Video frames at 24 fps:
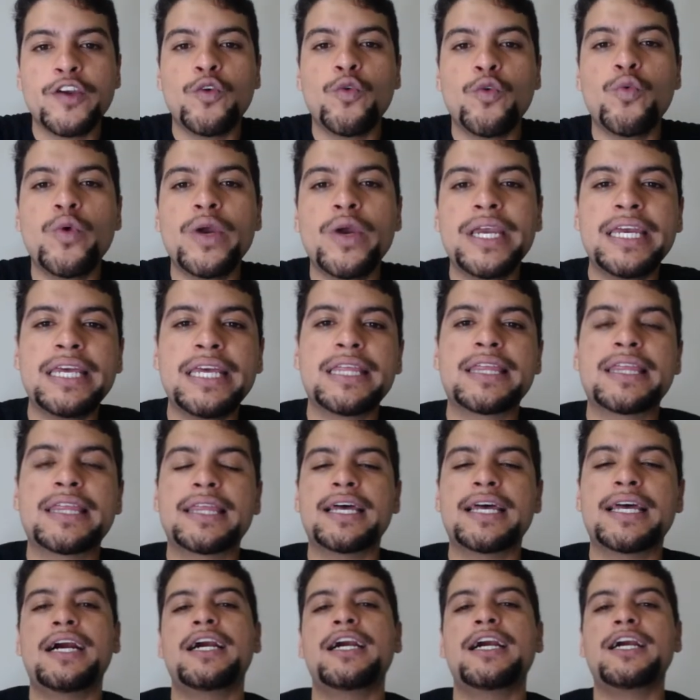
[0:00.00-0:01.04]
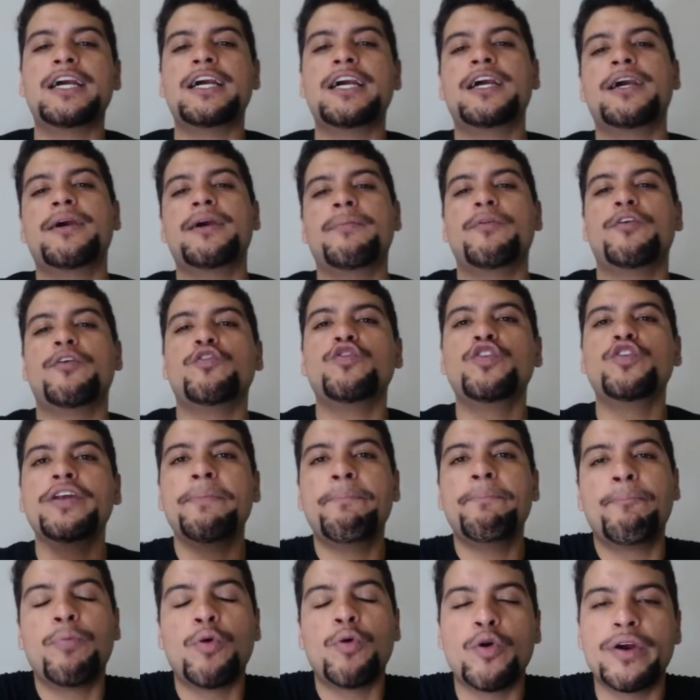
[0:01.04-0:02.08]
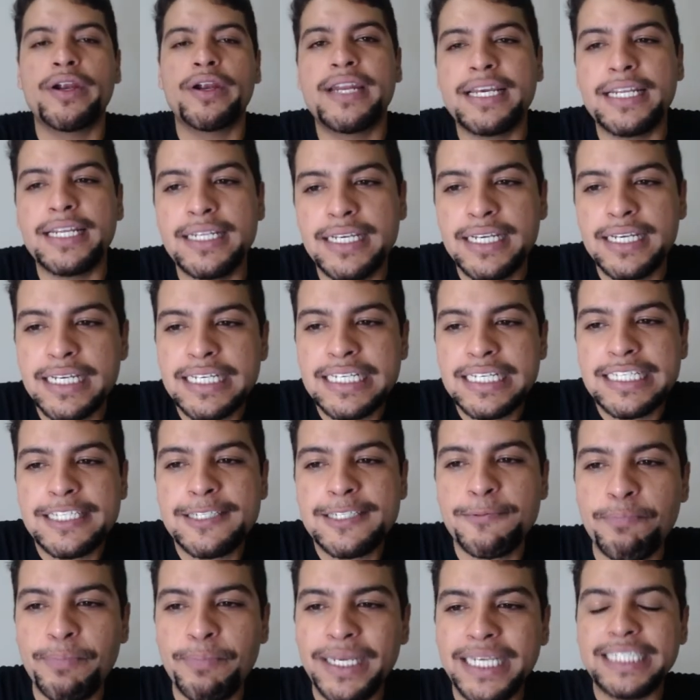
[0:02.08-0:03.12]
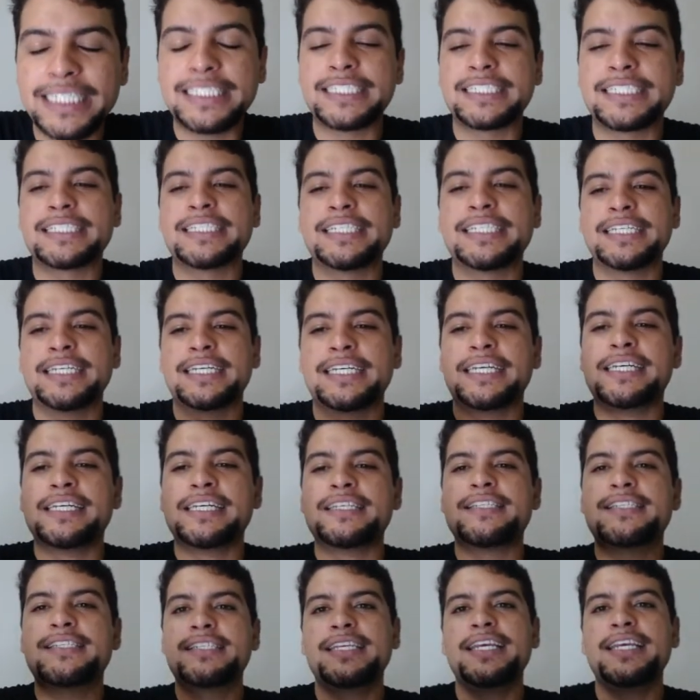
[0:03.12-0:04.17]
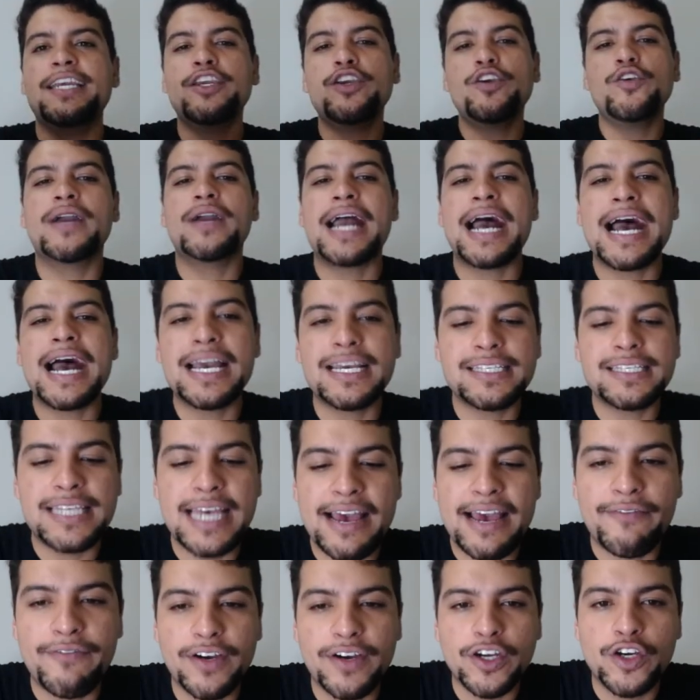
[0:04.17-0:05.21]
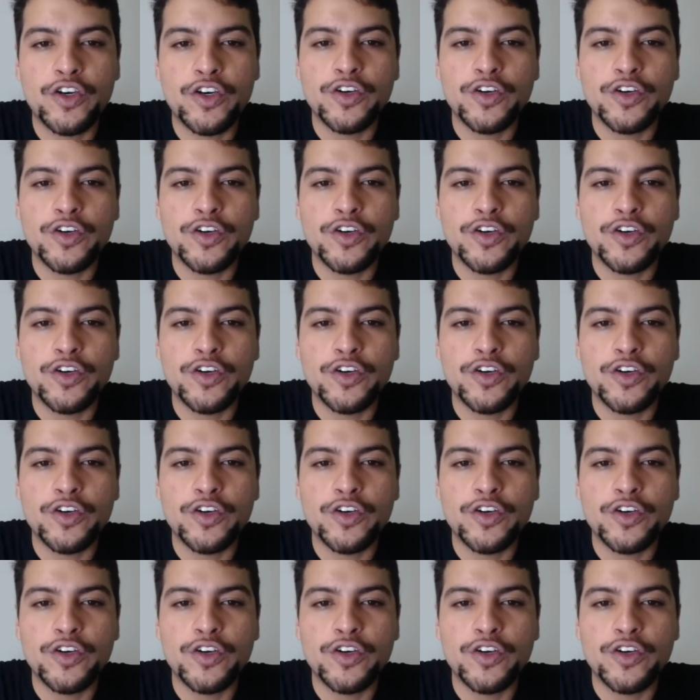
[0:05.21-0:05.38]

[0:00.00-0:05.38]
With um, reported speech. See you guys. Have a